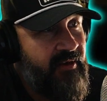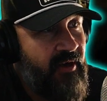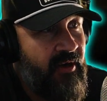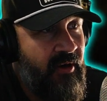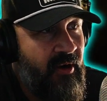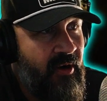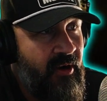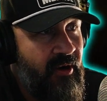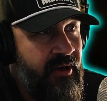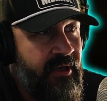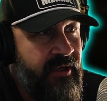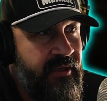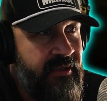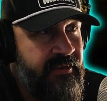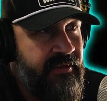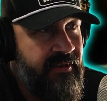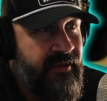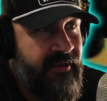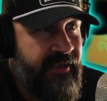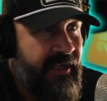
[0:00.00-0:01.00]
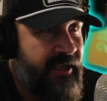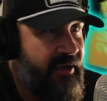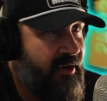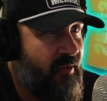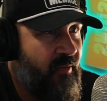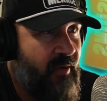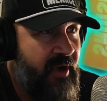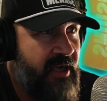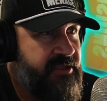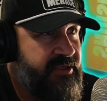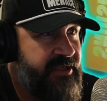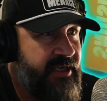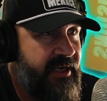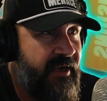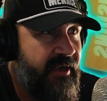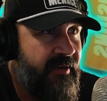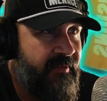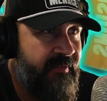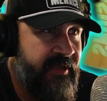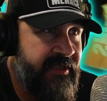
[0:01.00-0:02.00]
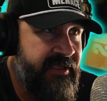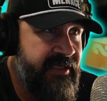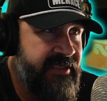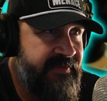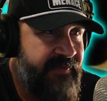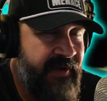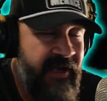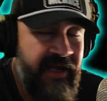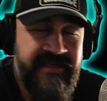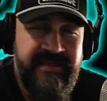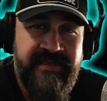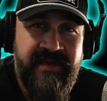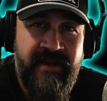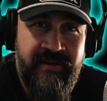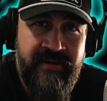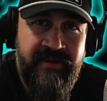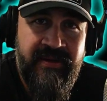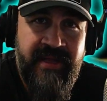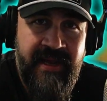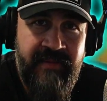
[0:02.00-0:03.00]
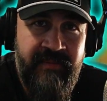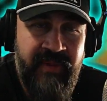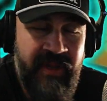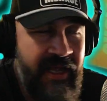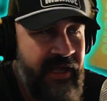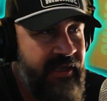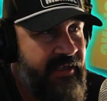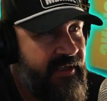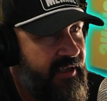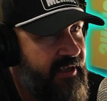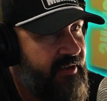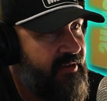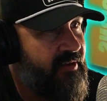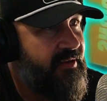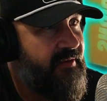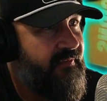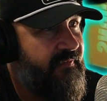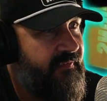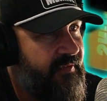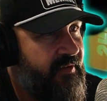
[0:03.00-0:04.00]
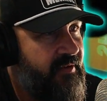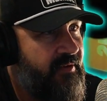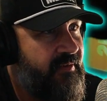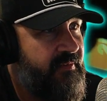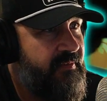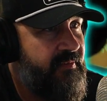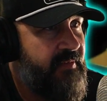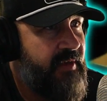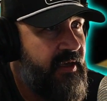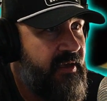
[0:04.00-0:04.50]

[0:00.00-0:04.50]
are hardened and they don't wash out, but the spots under that black ink on the film